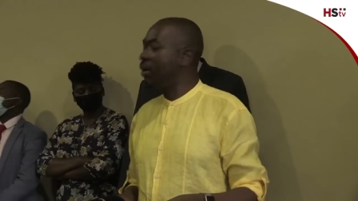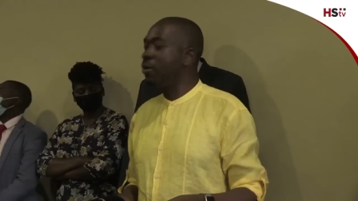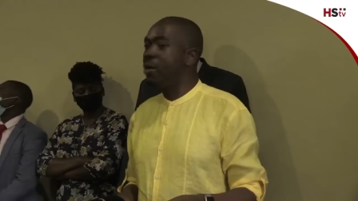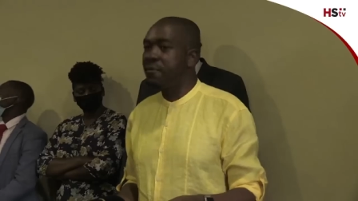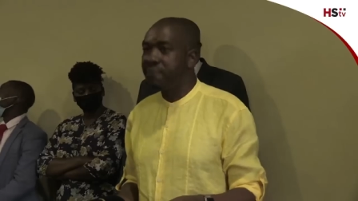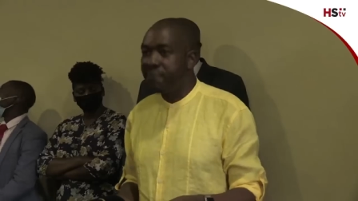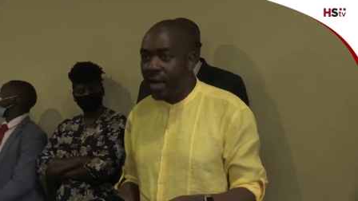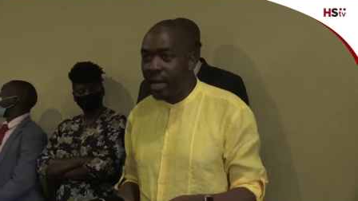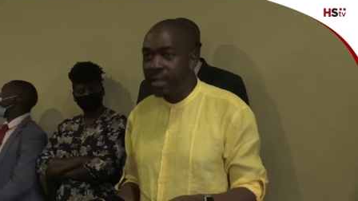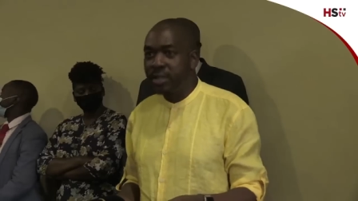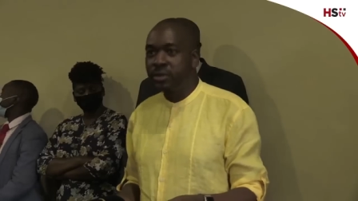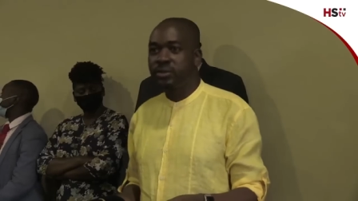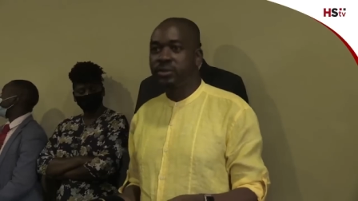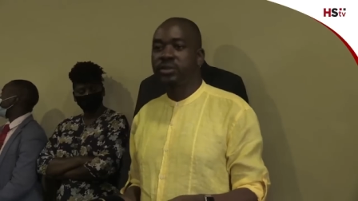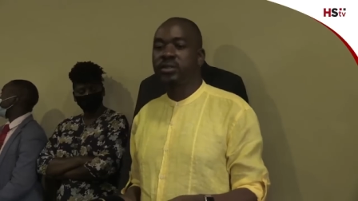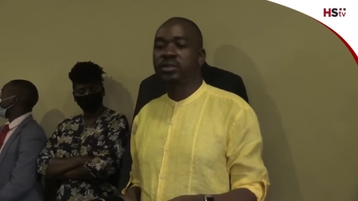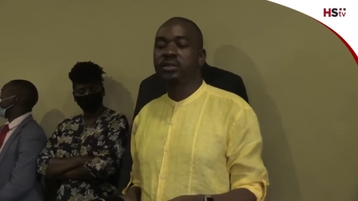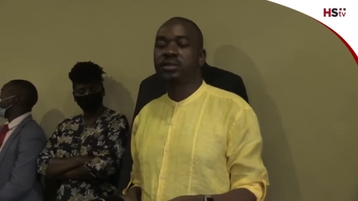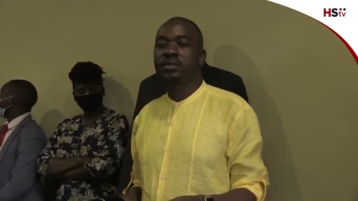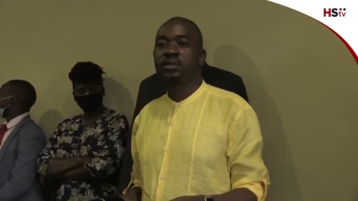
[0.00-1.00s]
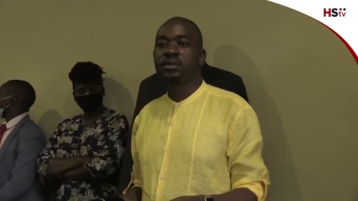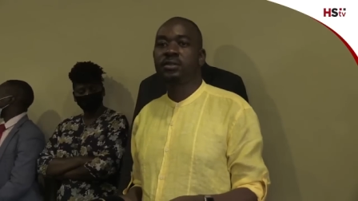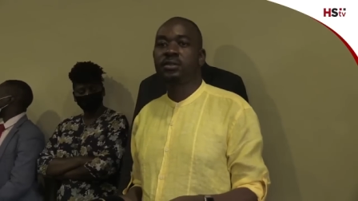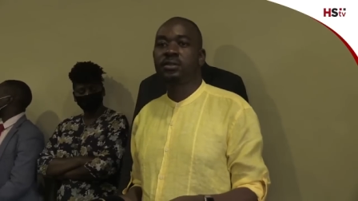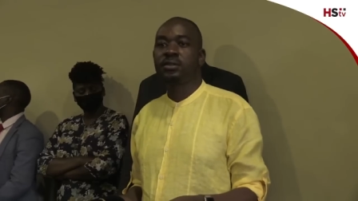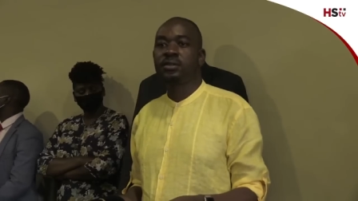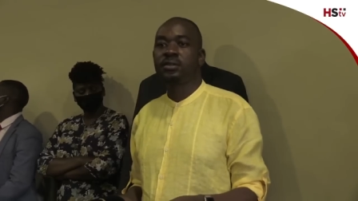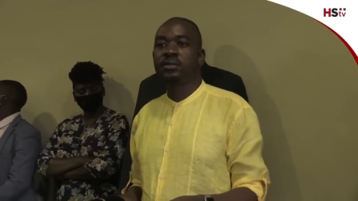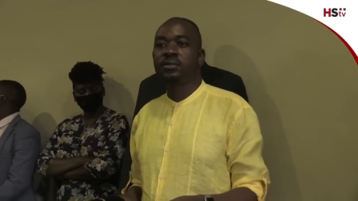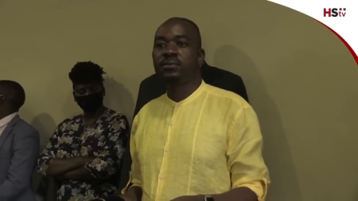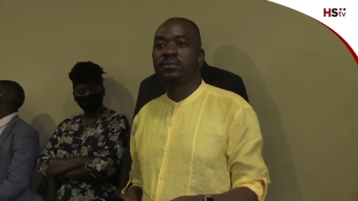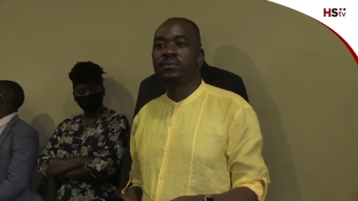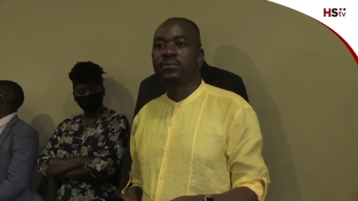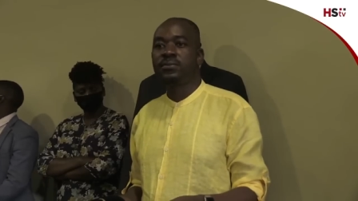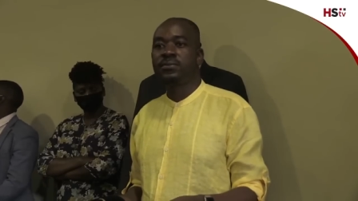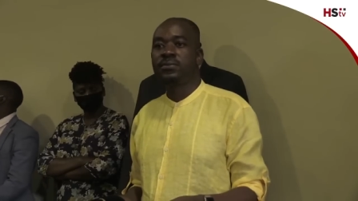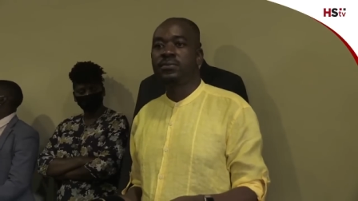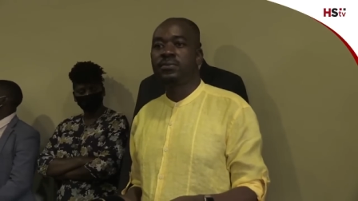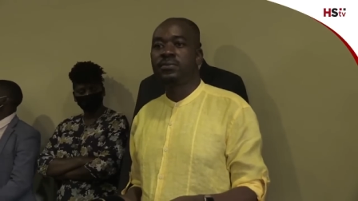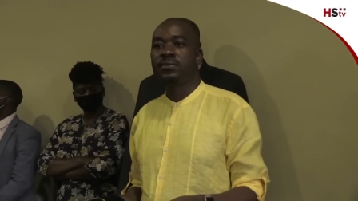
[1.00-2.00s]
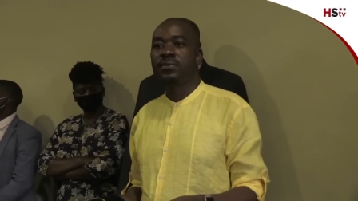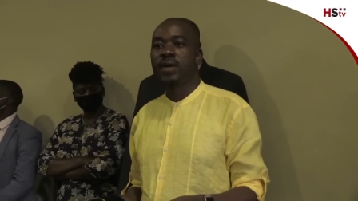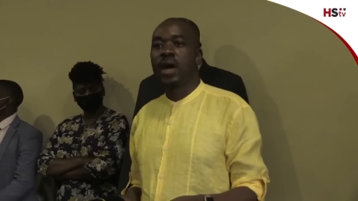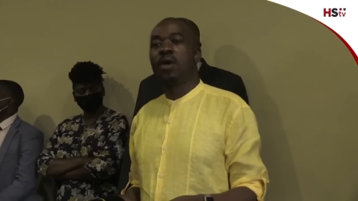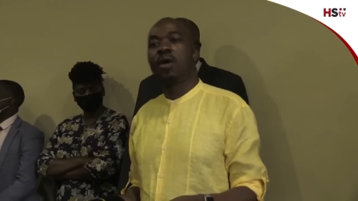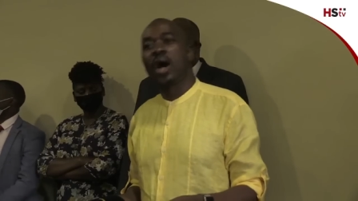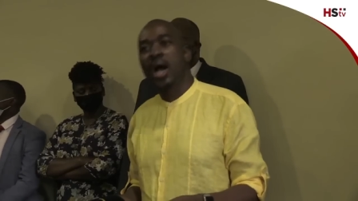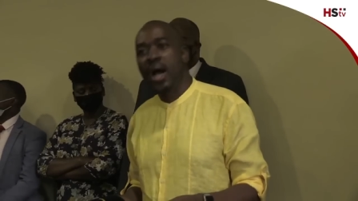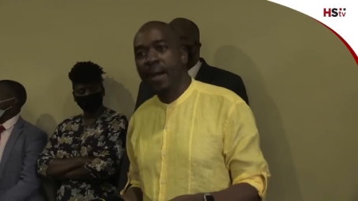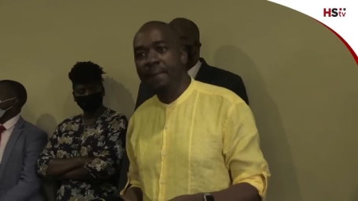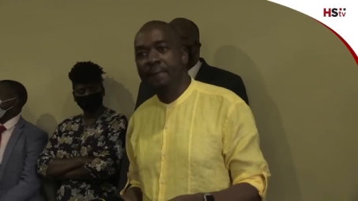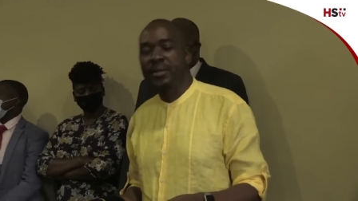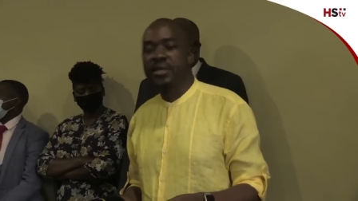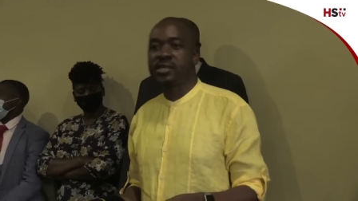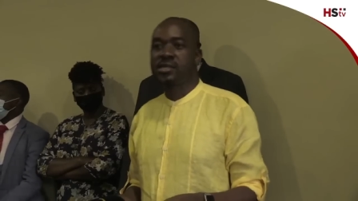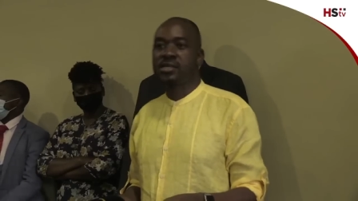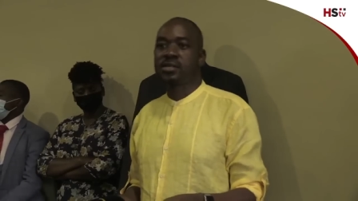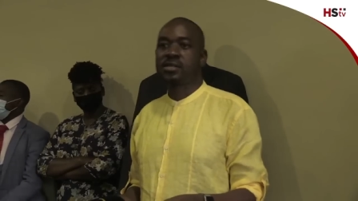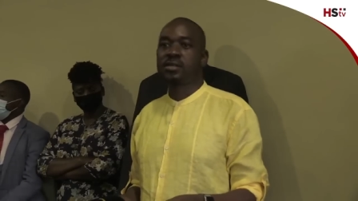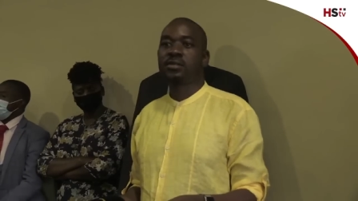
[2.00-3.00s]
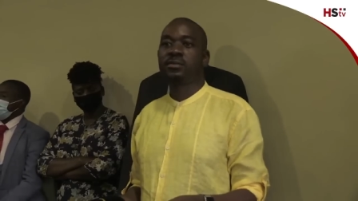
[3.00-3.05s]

our values, our habits.